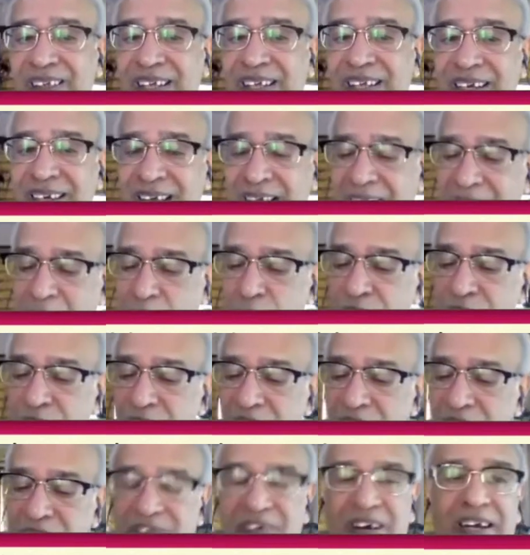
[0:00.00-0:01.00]
that how
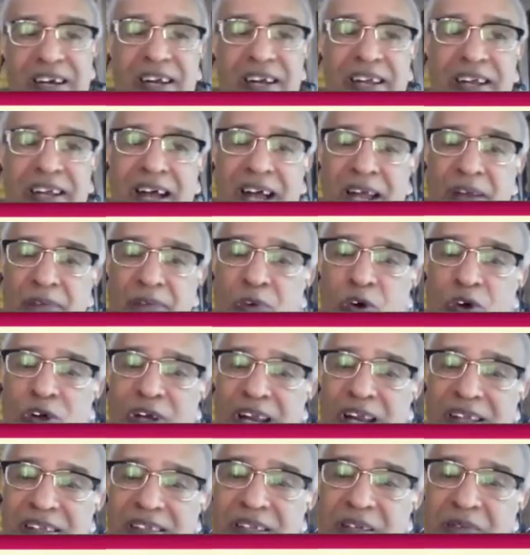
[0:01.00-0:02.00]
frequently
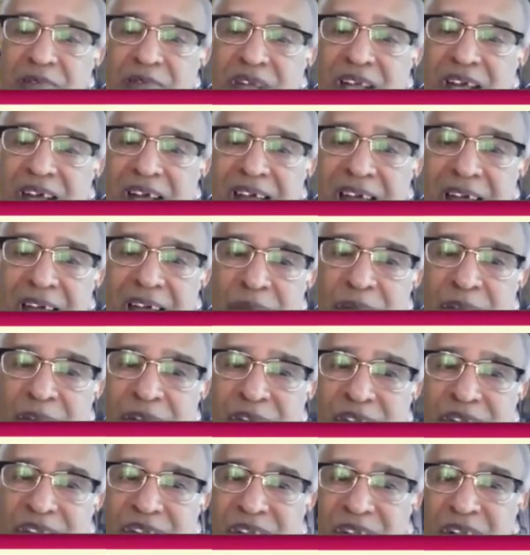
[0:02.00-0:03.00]
hypoglycemia
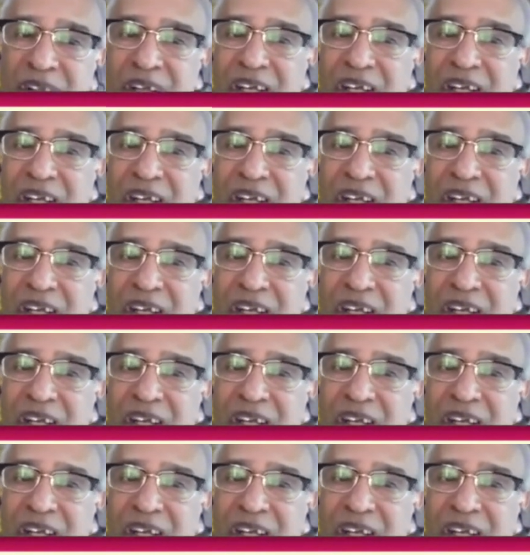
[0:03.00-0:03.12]
happens.